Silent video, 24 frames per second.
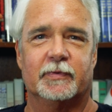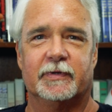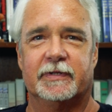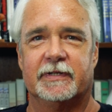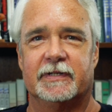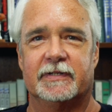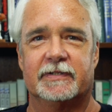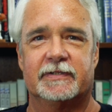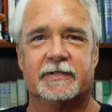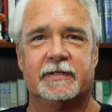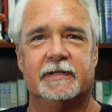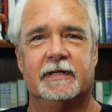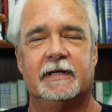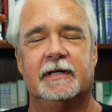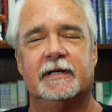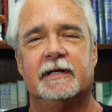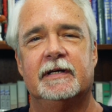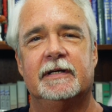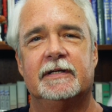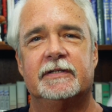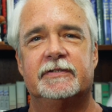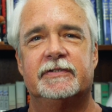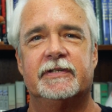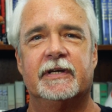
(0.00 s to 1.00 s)
were these
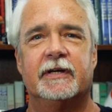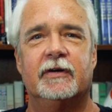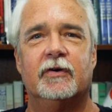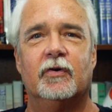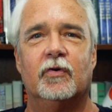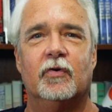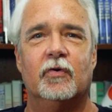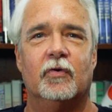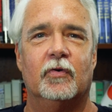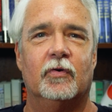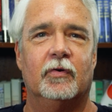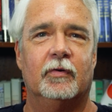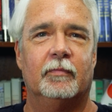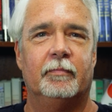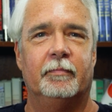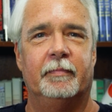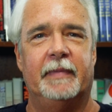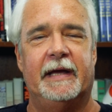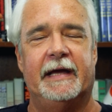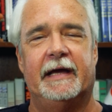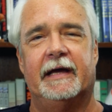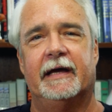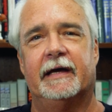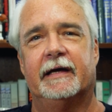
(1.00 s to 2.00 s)
single
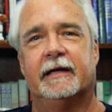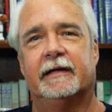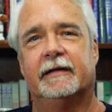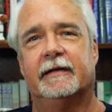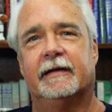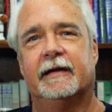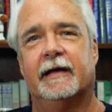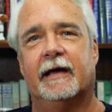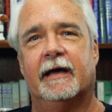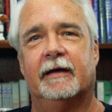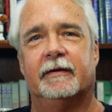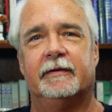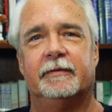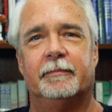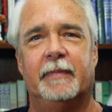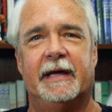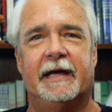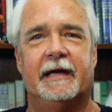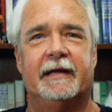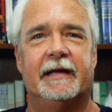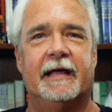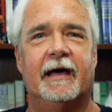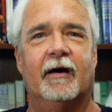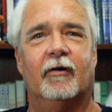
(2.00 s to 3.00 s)
manned
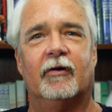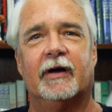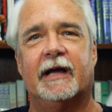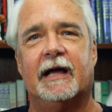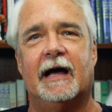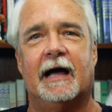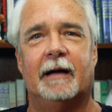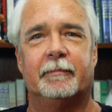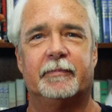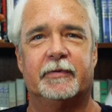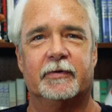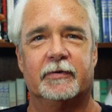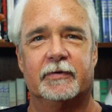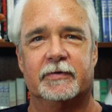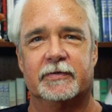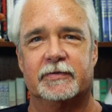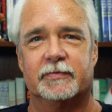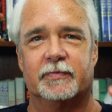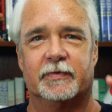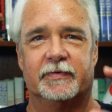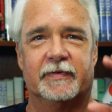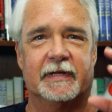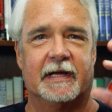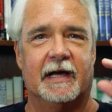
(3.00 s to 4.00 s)

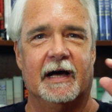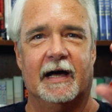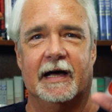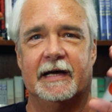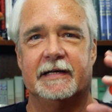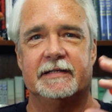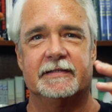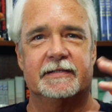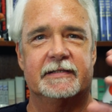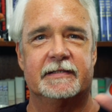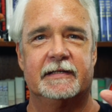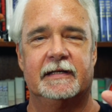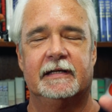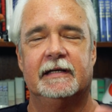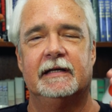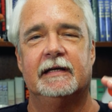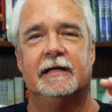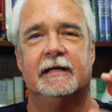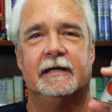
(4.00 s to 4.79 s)
helicopters with the guys